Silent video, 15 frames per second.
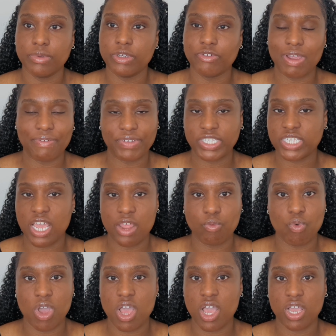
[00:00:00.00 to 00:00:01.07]
graphic
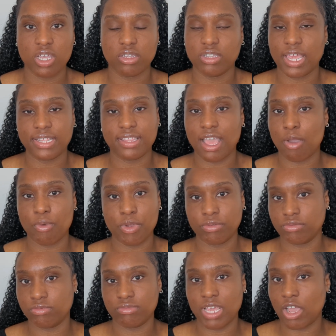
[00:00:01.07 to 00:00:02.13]
design work. Like
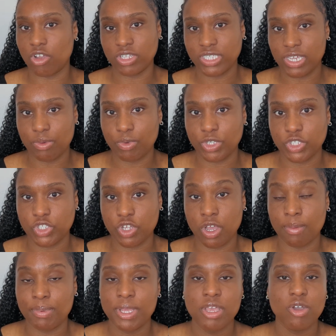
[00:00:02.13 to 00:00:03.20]
that content won't
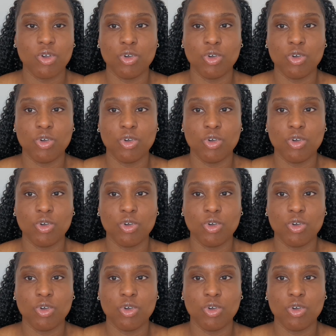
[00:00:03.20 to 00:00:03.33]
stop.